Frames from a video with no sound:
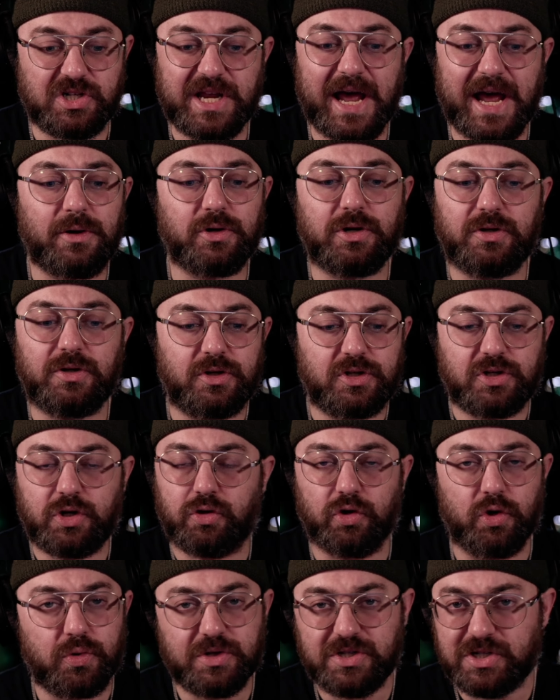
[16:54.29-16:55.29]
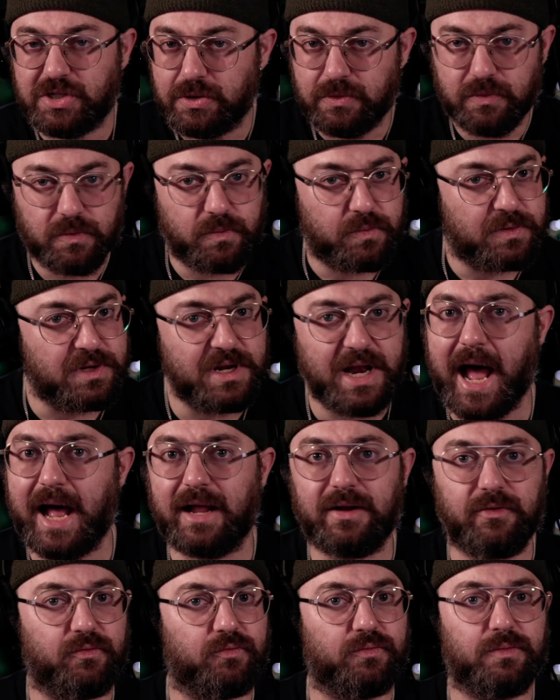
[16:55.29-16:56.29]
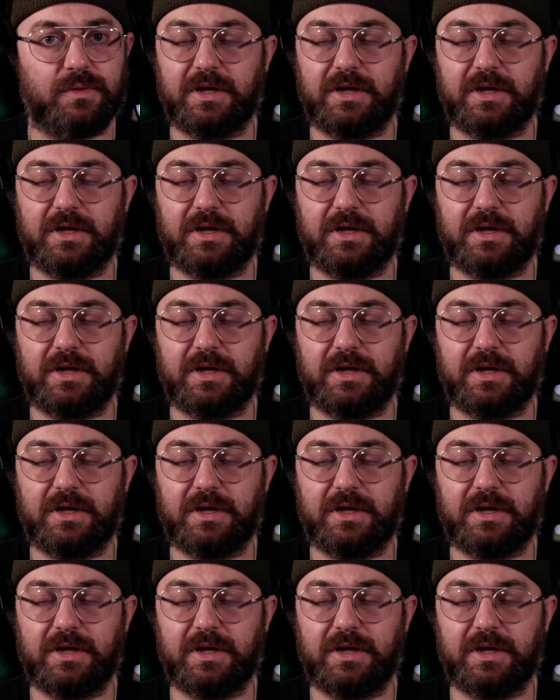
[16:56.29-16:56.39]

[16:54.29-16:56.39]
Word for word: sound crew was not